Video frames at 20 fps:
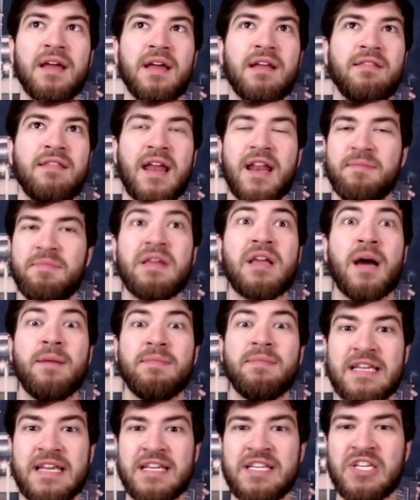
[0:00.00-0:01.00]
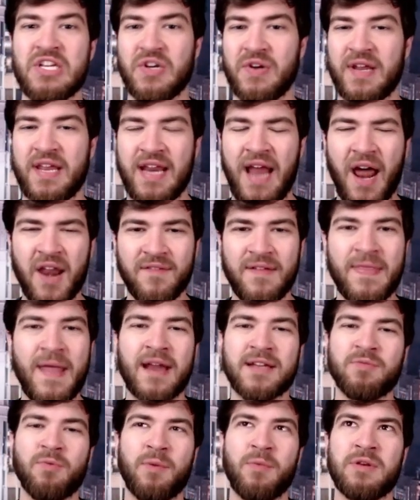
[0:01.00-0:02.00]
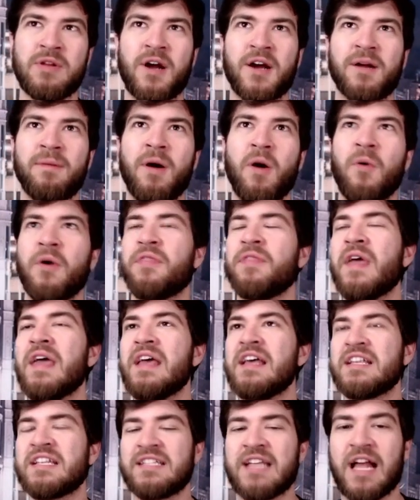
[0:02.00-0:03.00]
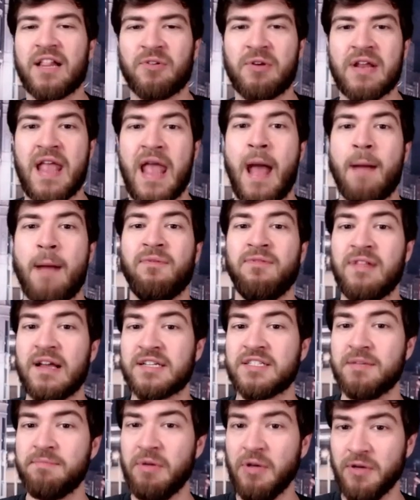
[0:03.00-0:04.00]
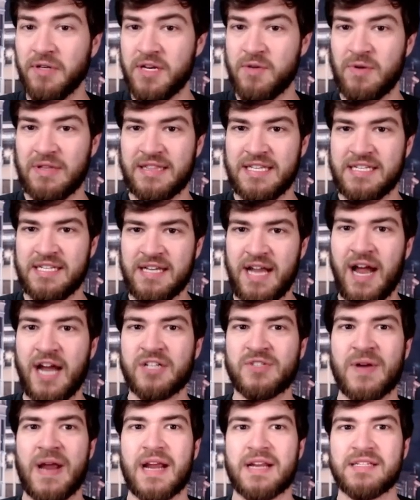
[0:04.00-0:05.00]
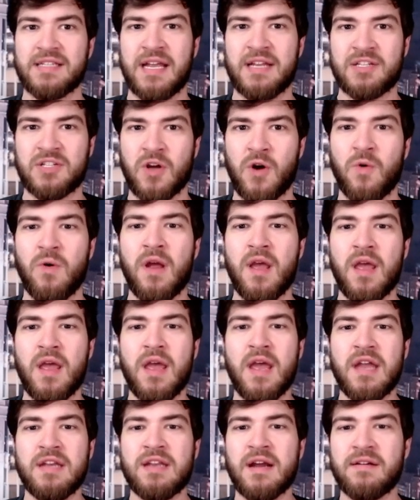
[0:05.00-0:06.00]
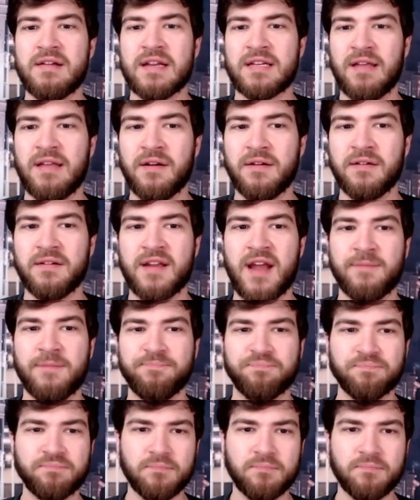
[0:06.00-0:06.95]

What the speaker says: then it becomes easier to get out of it. And that's what we talk about with salary cap flexibility with these contracts. And so Darius Leonard got